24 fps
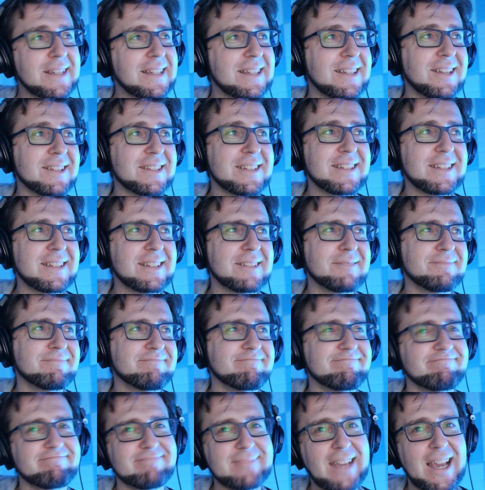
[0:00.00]
It doesn't.
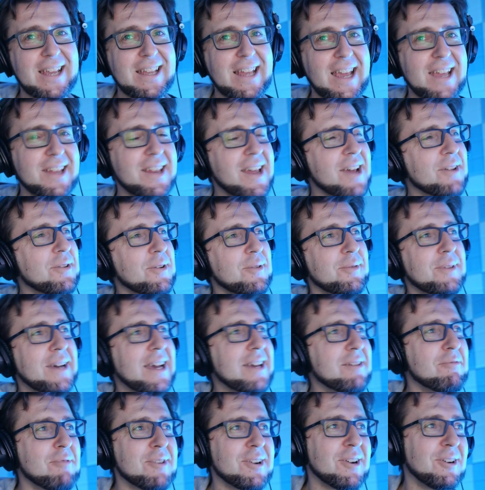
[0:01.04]

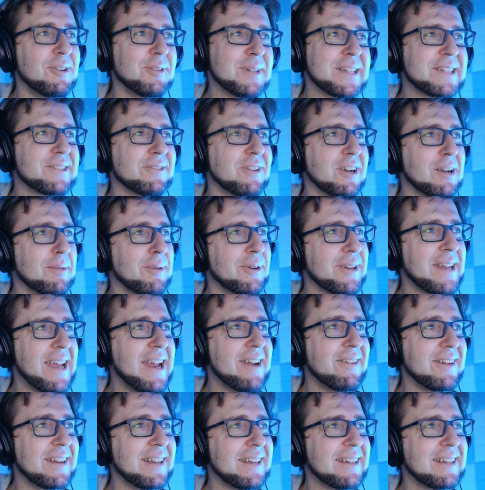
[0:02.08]
I won't always talk about
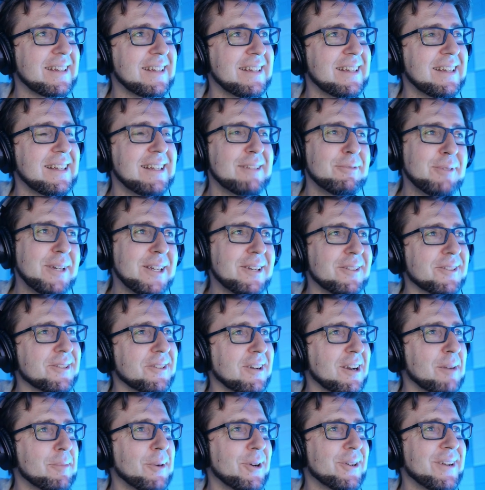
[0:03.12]
Harry. We don't
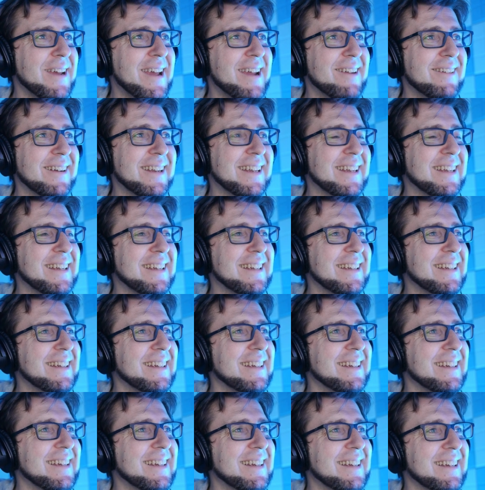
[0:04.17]
talk about Harry.
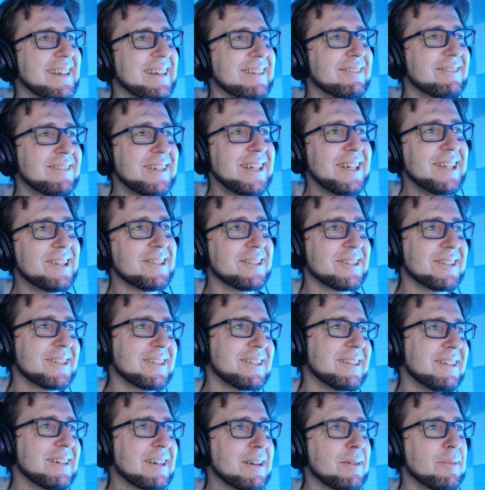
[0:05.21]
We don't
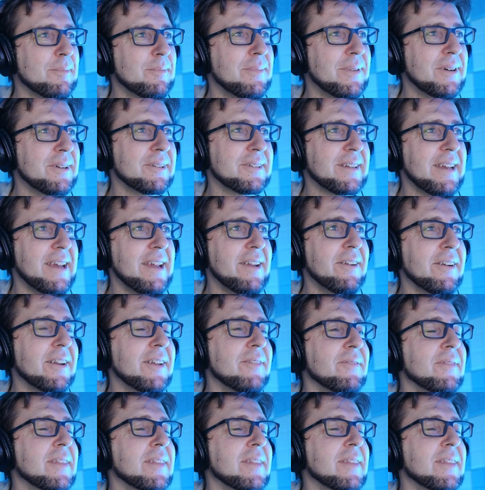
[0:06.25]
talk about Harry.